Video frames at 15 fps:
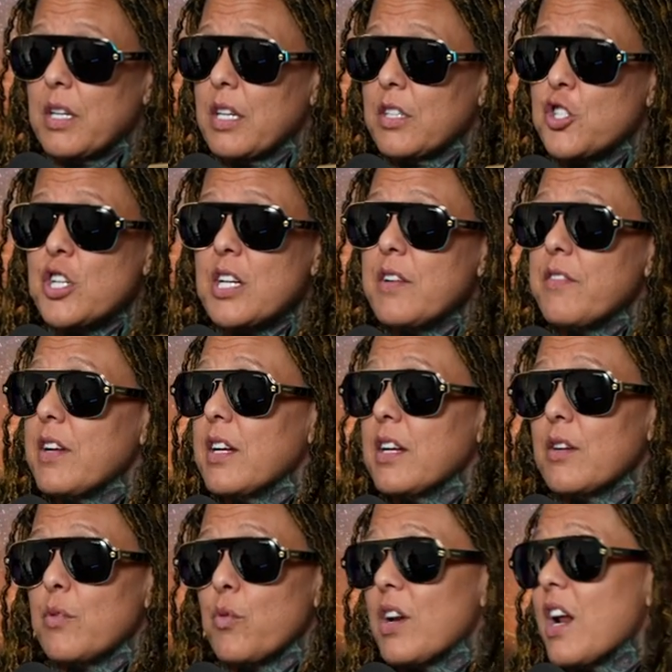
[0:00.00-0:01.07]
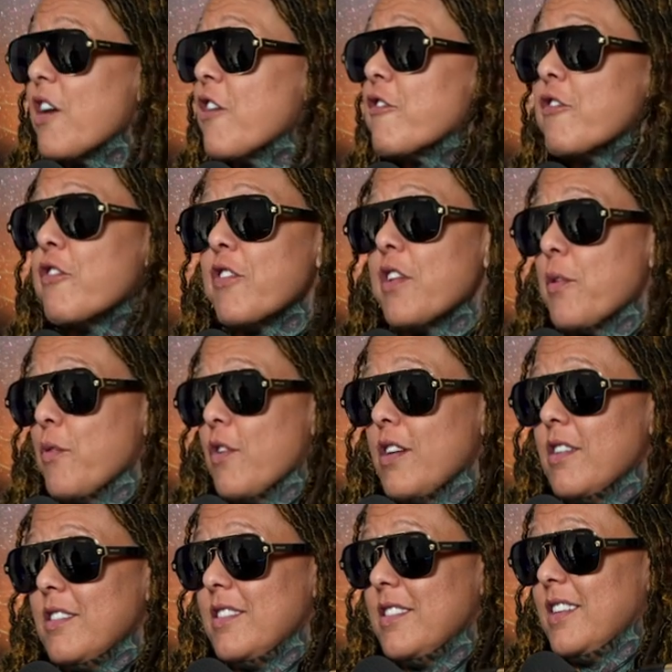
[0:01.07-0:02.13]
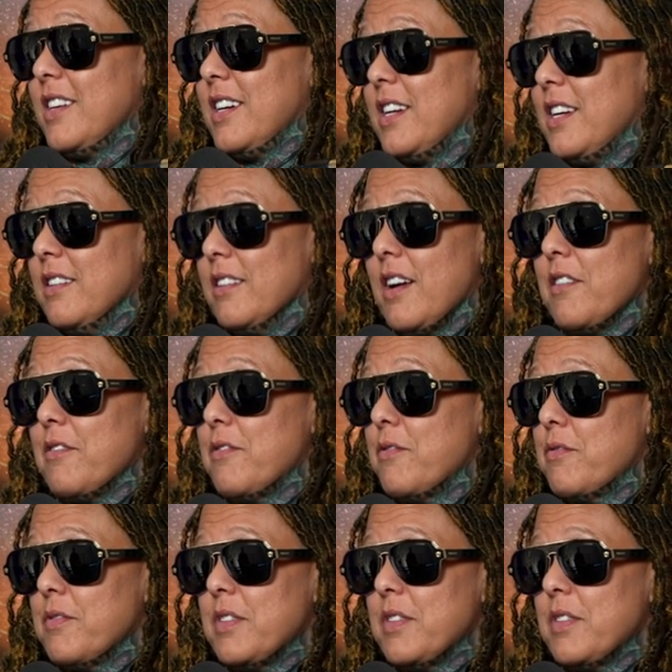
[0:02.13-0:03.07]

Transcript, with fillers: achieving whatever they want mm-hmm. in life.